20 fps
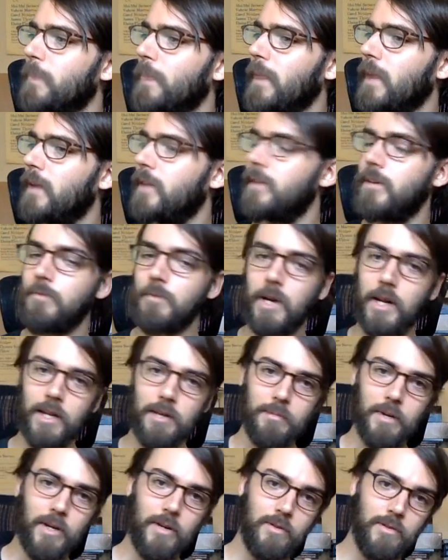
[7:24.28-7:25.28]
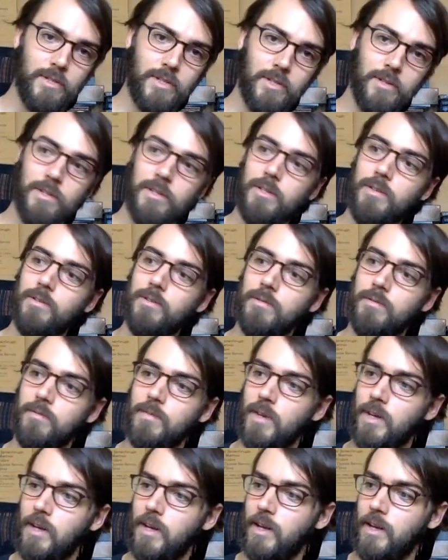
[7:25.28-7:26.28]
And then writing my own solo.
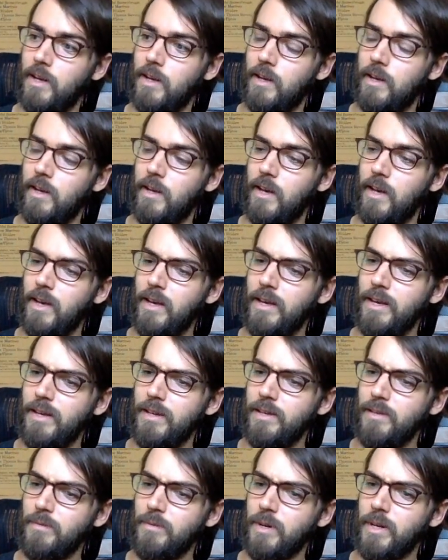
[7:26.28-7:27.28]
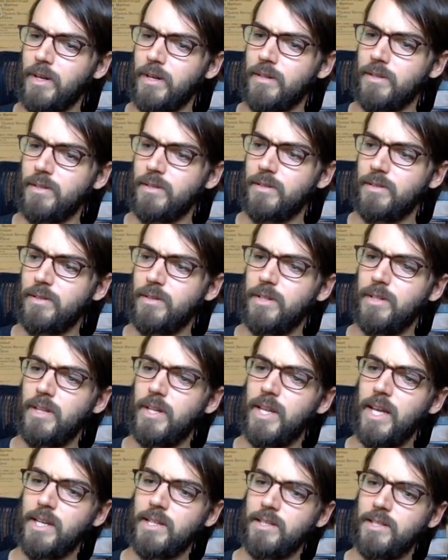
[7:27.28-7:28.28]
And what else? So then the
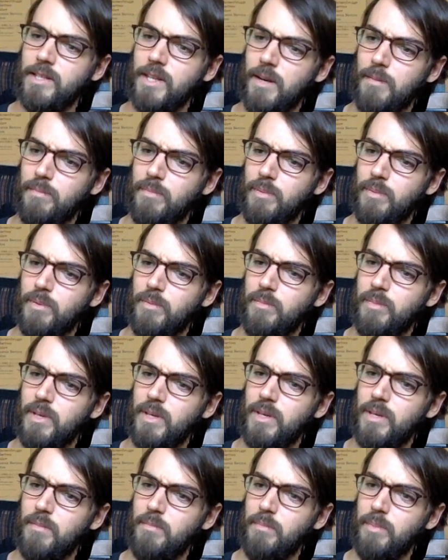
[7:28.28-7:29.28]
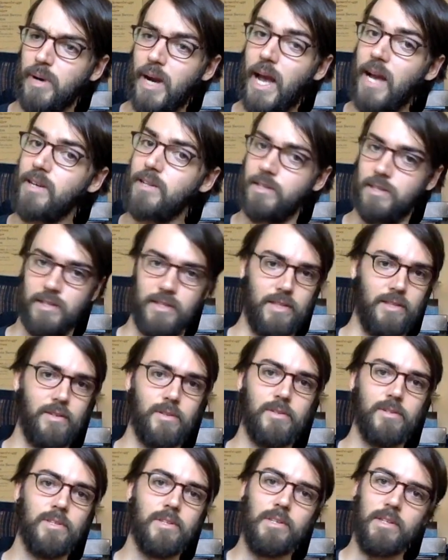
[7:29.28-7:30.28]
next step would be practicing
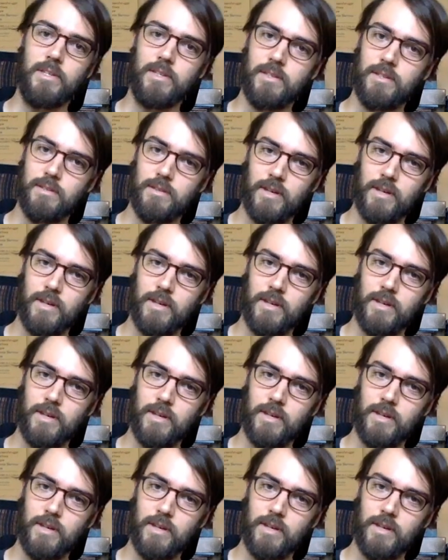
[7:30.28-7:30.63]
those things.